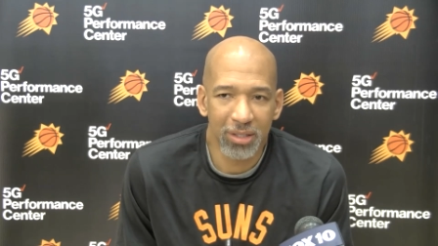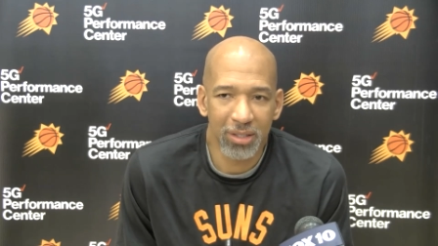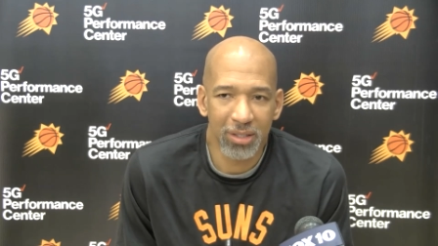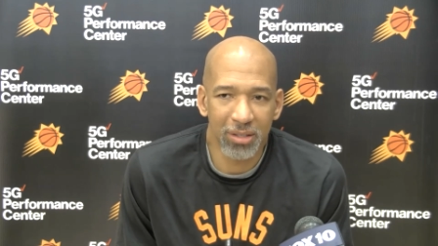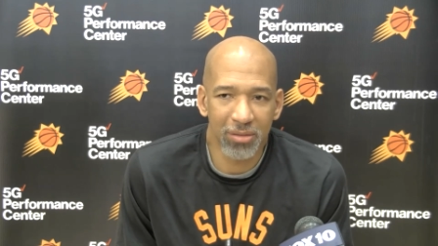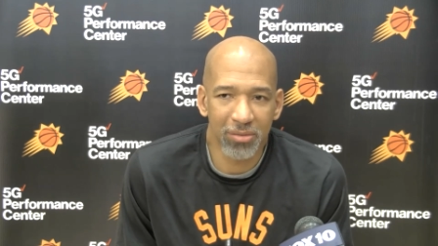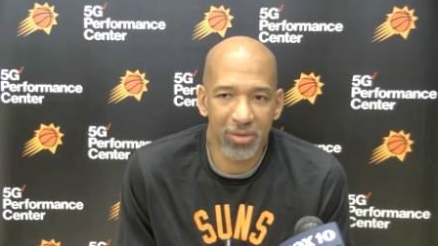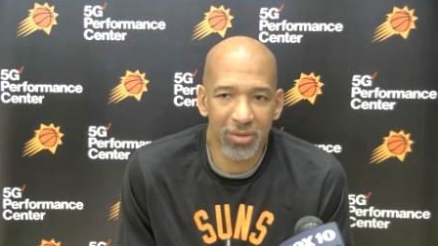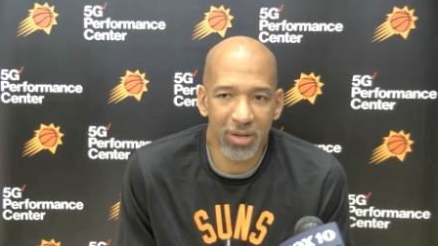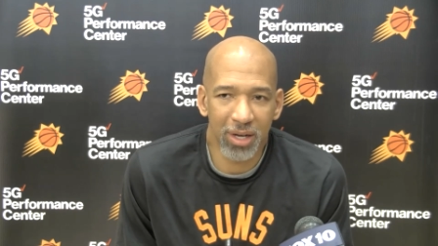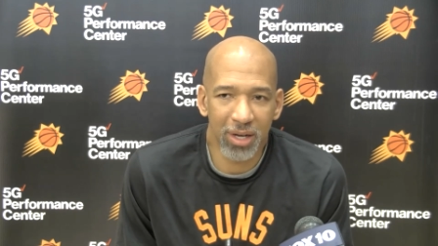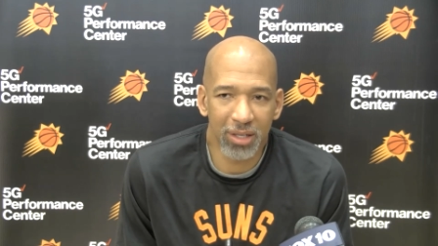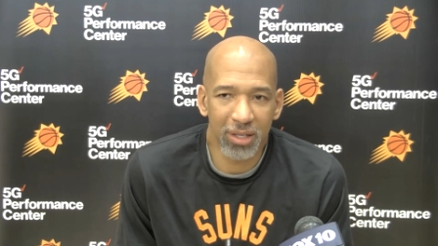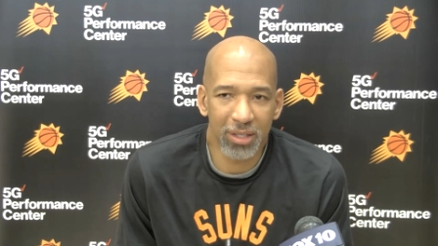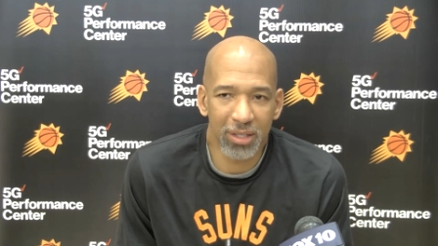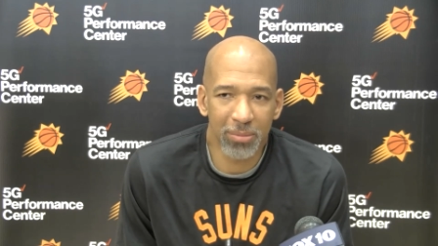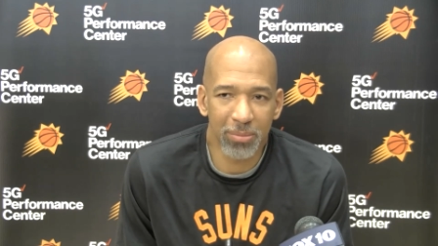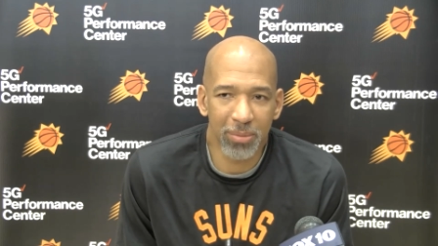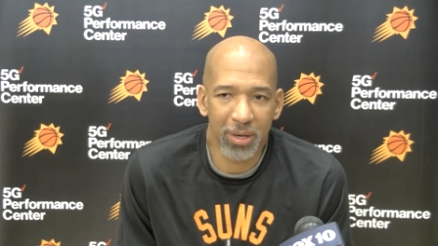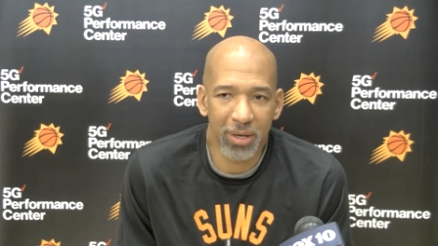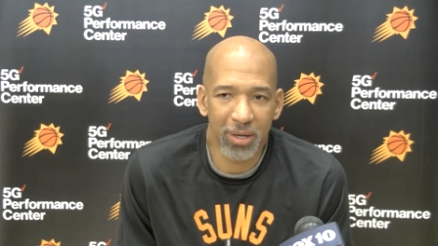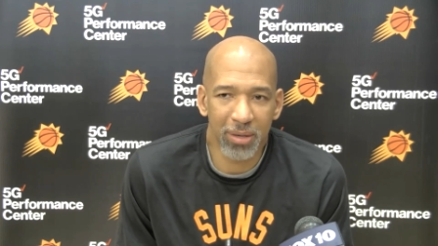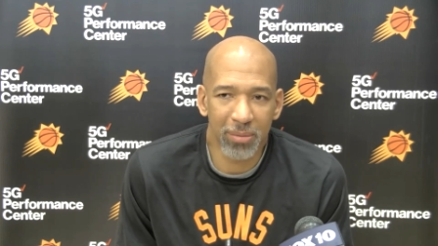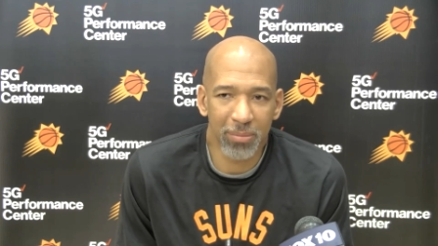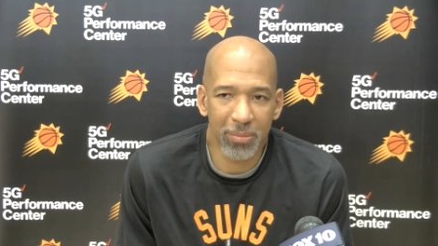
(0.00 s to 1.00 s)
the valley
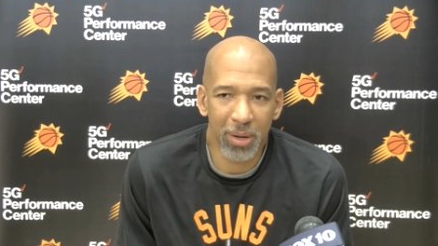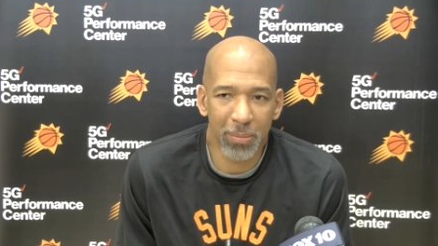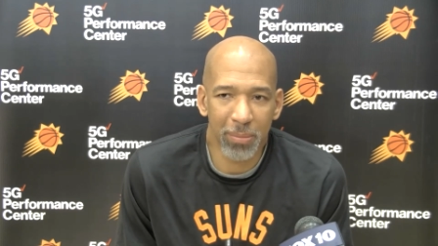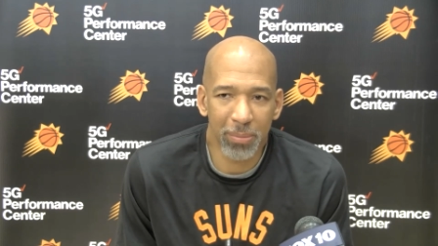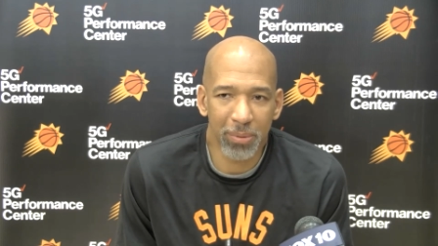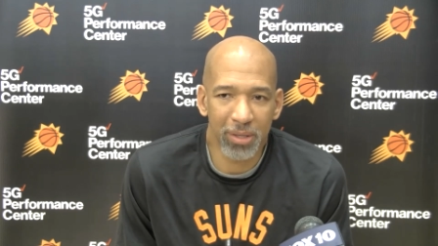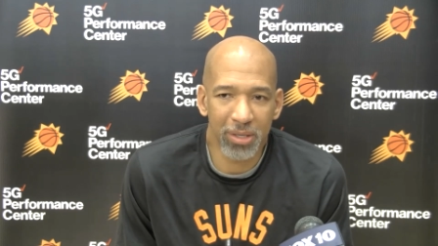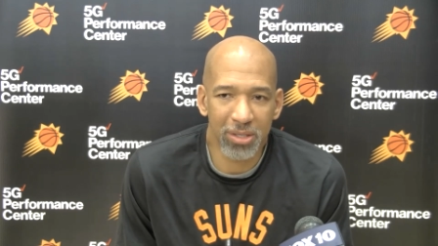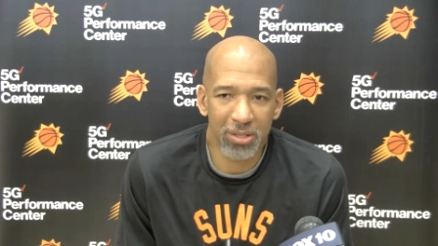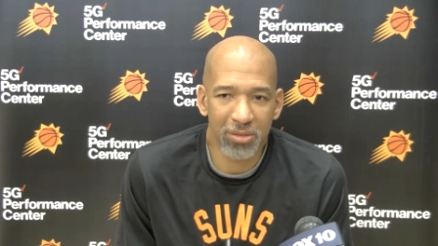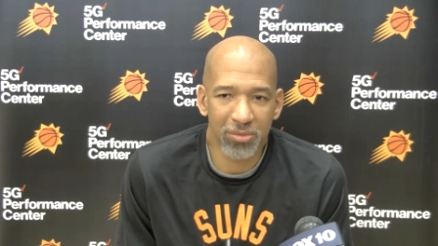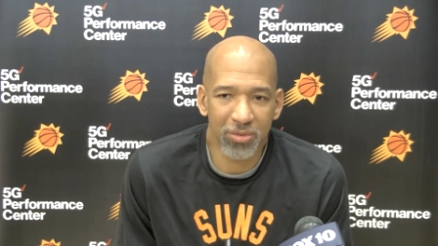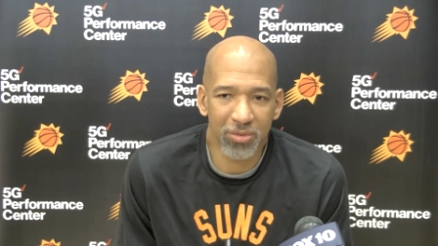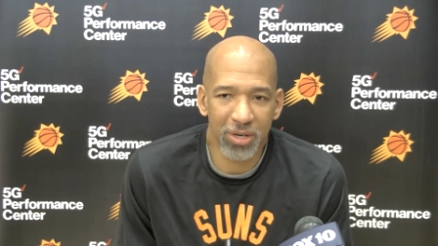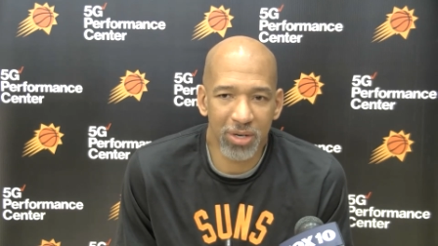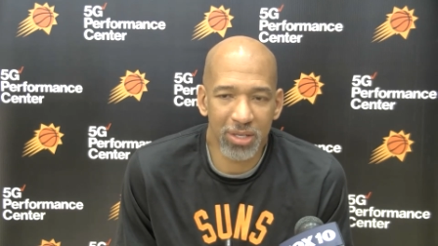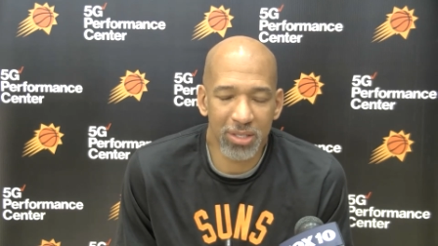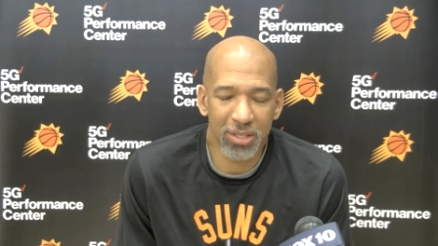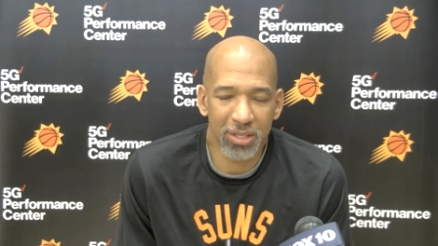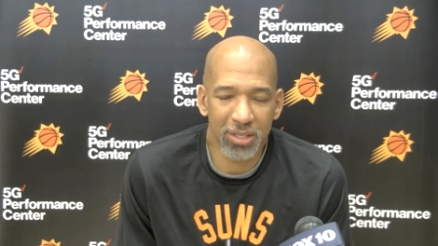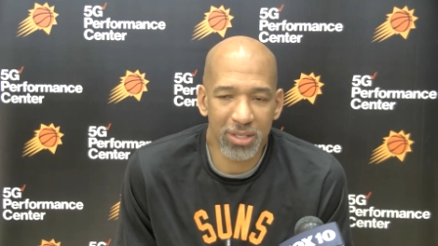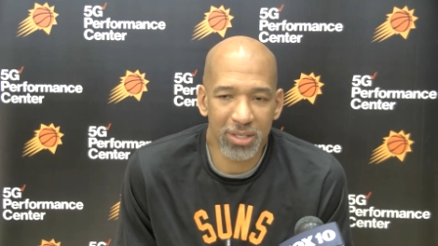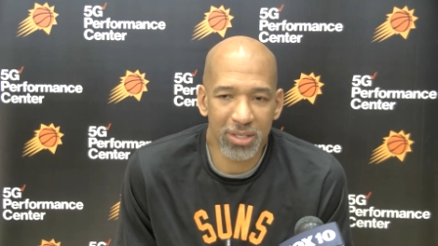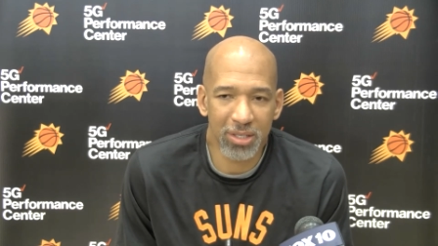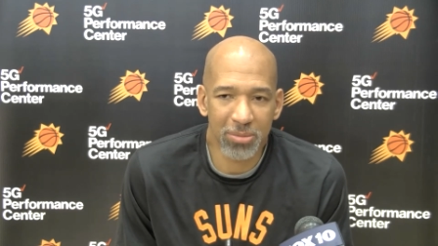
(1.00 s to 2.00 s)
my my place of
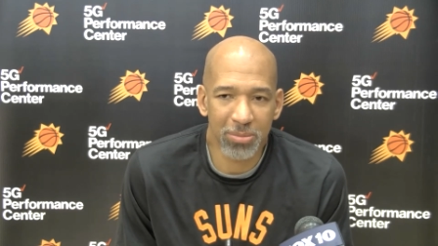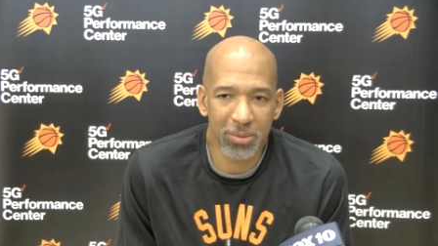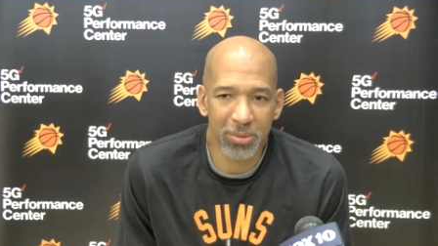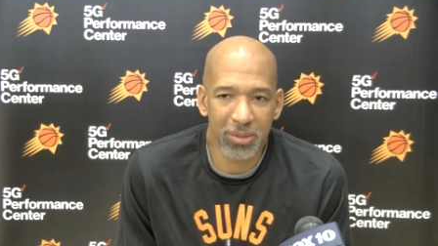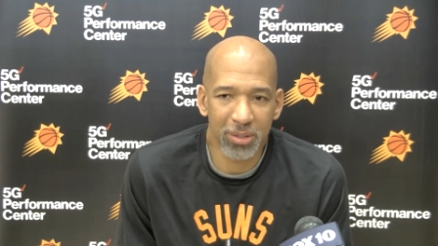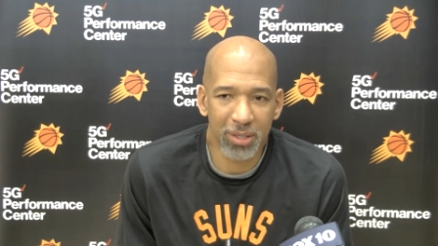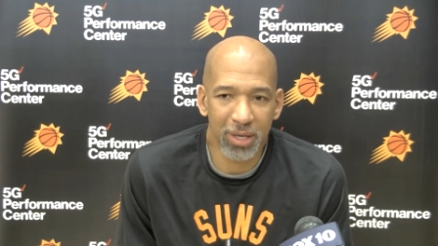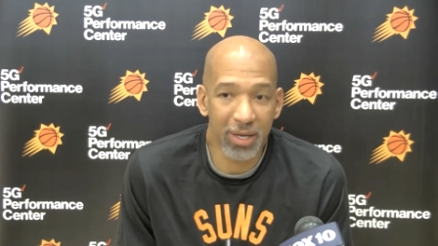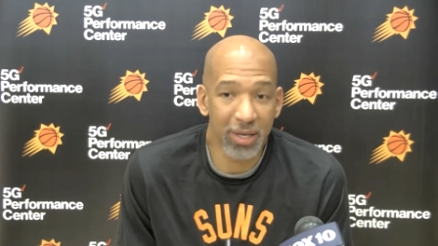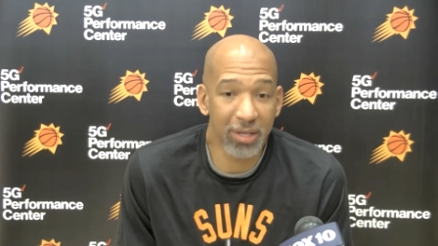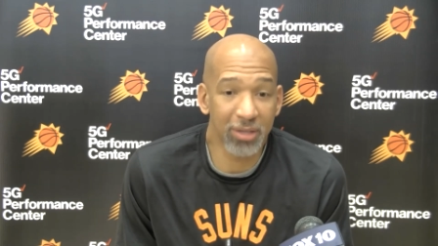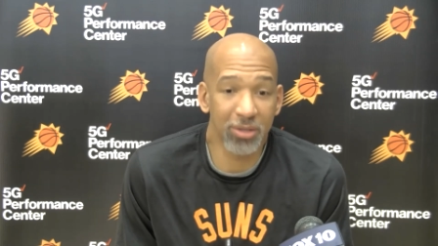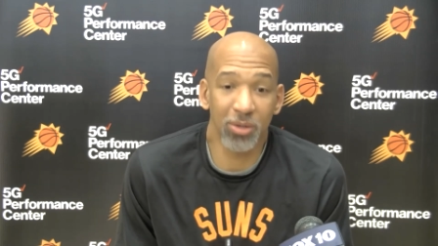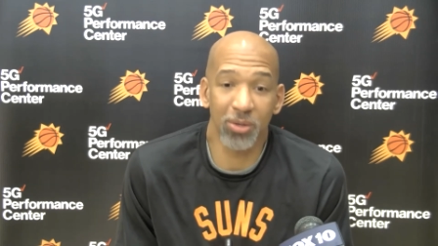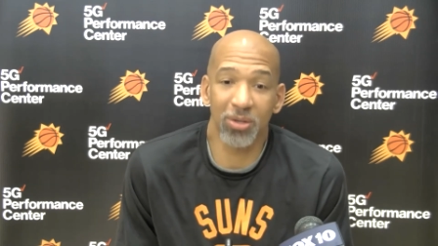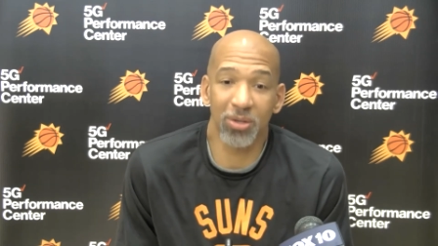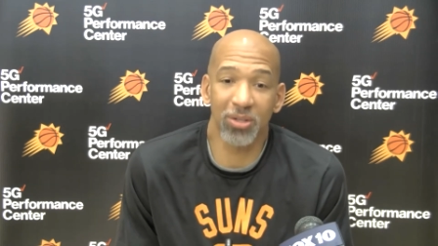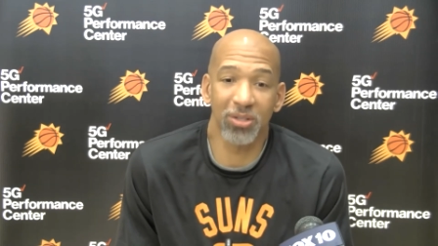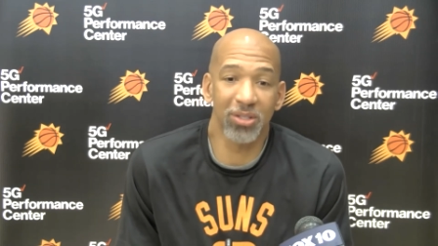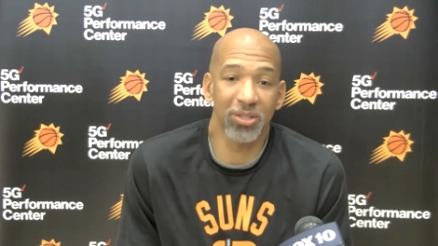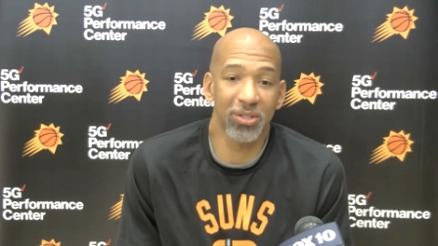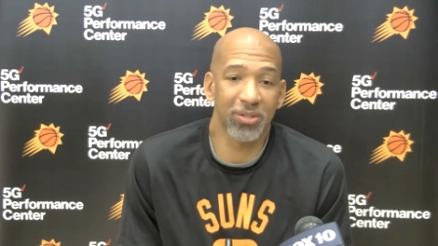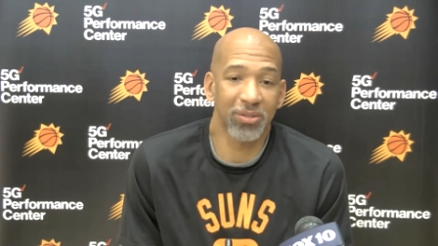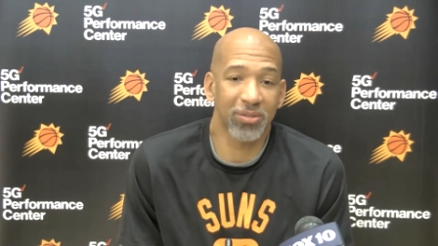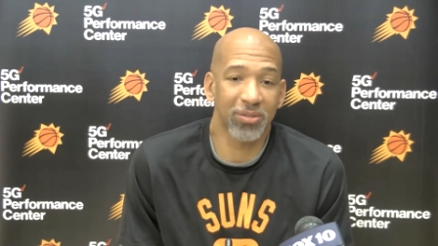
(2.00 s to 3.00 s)
residence. But I had no
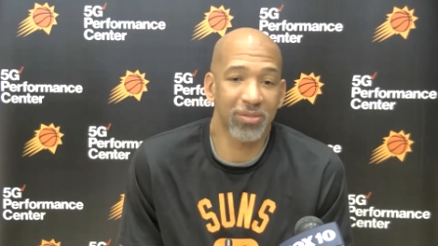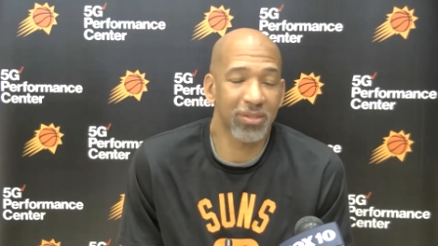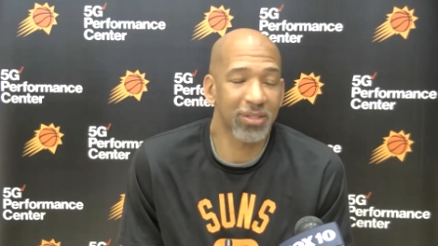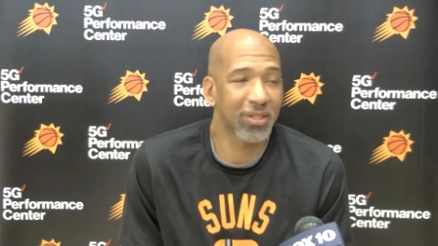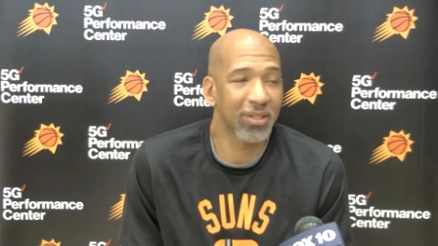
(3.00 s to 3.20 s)
clue.